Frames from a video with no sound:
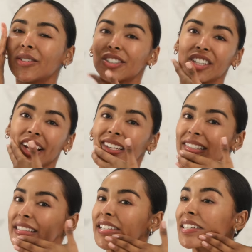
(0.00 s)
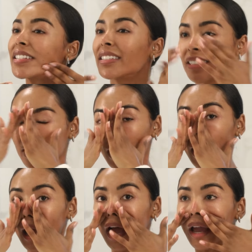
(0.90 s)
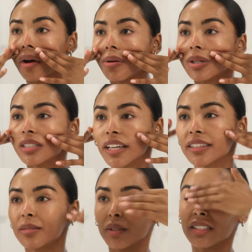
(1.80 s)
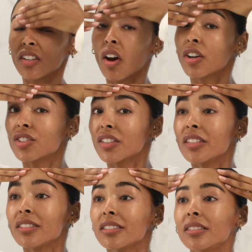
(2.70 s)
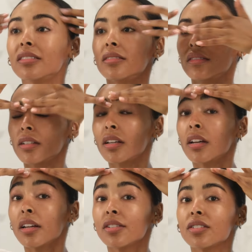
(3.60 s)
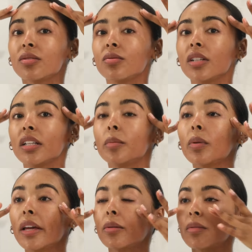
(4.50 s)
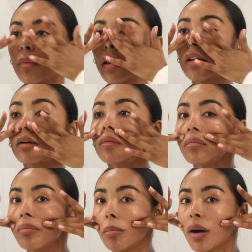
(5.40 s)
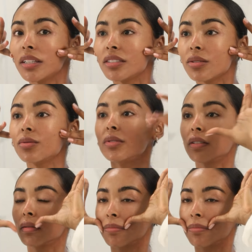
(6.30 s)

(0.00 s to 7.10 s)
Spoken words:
your chest. I always like to massage this. Just really play with my muscles.